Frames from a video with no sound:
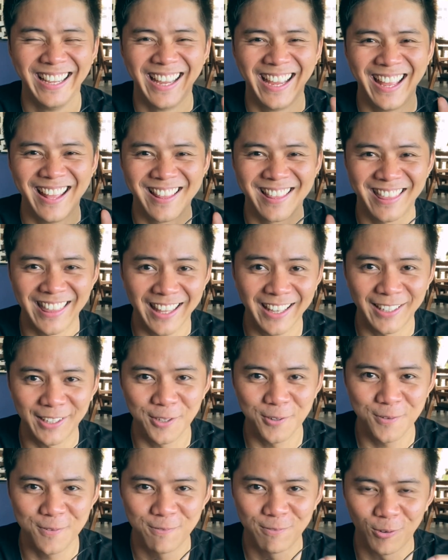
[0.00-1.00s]
And thank
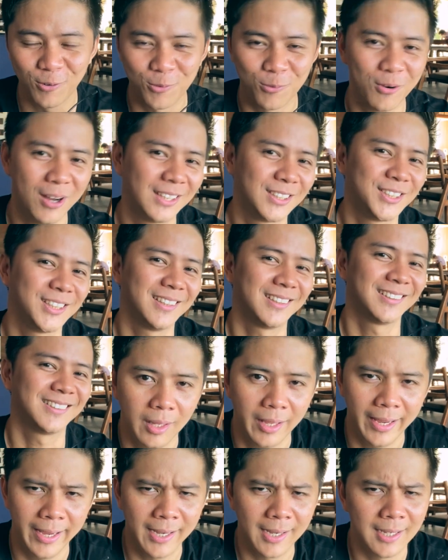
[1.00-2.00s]
you for watching.
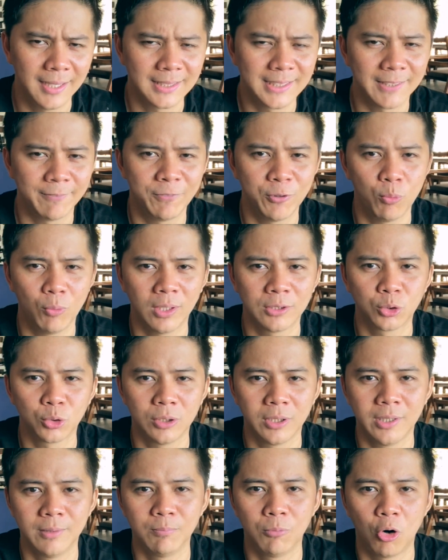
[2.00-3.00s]
Hey guys, if you want to
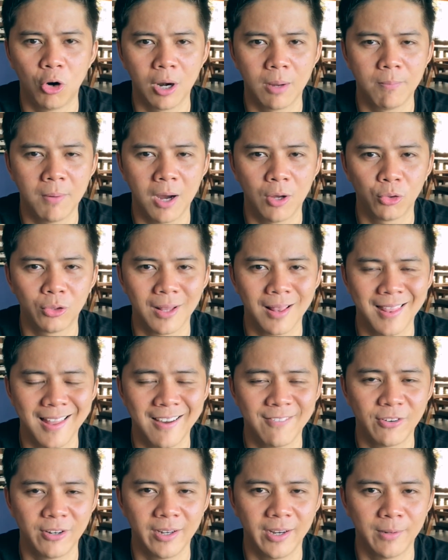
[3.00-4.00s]
learn more about the
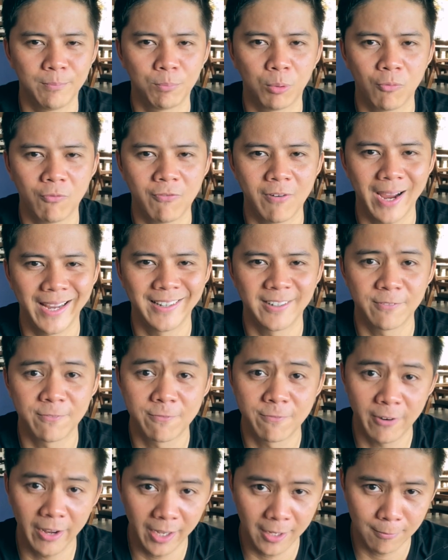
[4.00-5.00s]
lover and provider
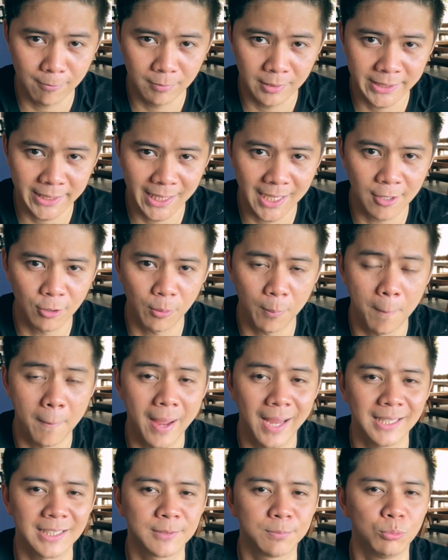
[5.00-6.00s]
frame, check out
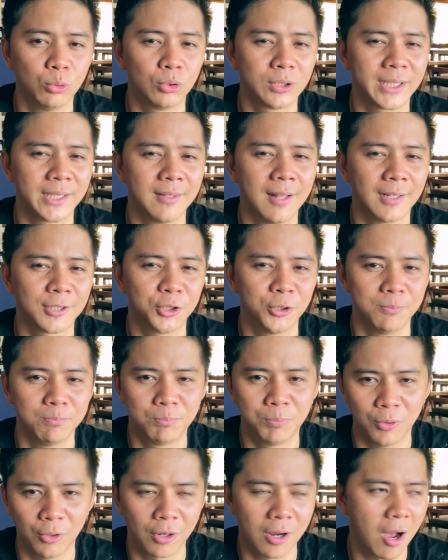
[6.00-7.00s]
my Smooth
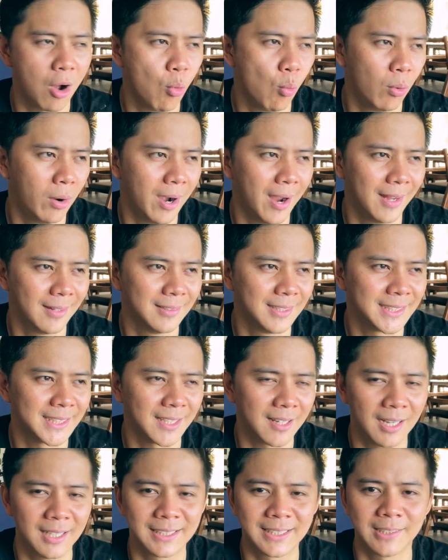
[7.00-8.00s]
Seduction book where I
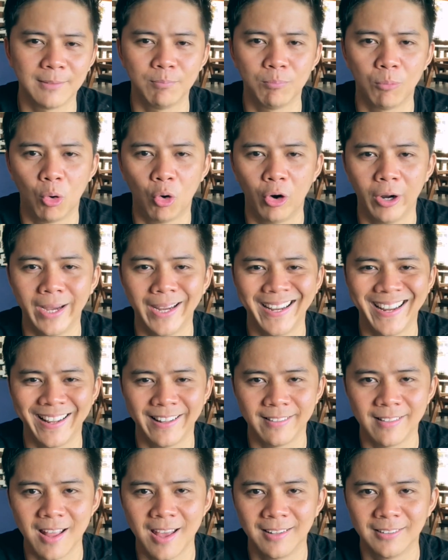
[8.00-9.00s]
discuss it more
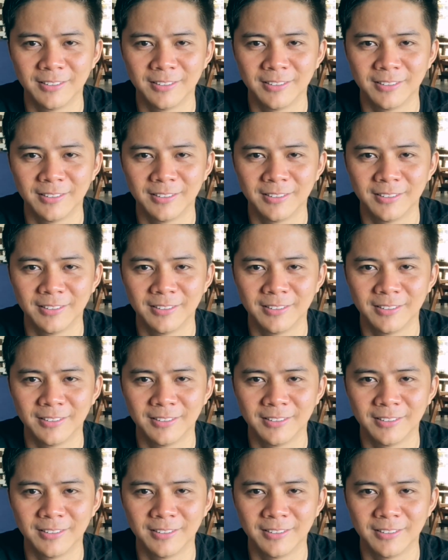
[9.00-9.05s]
in